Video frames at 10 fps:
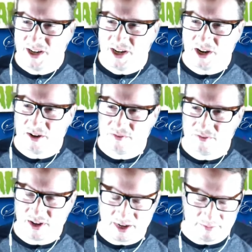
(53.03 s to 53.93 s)

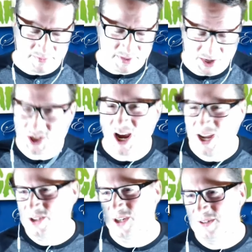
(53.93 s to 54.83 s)
of their
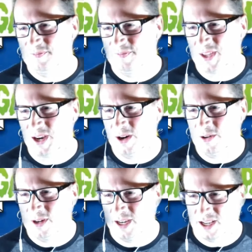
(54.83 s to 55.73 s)
childhood,
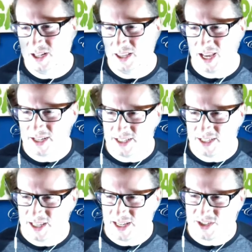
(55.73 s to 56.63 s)
collecting
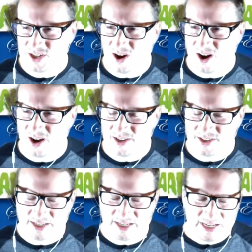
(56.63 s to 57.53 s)
these
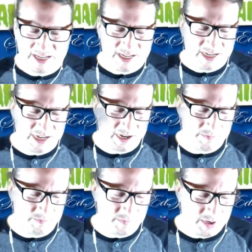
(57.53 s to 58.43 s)
cards.
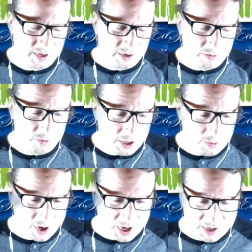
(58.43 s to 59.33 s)
Um, really
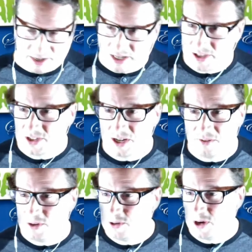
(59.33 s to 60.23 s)
want to, in this
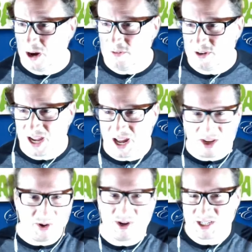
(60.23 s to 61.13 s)
interview, cover kind of
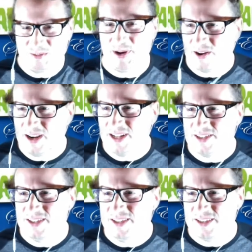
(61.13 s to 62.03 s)
your
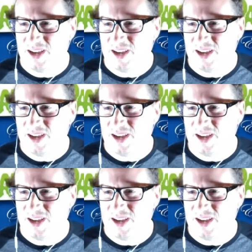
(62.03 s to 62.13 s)
experience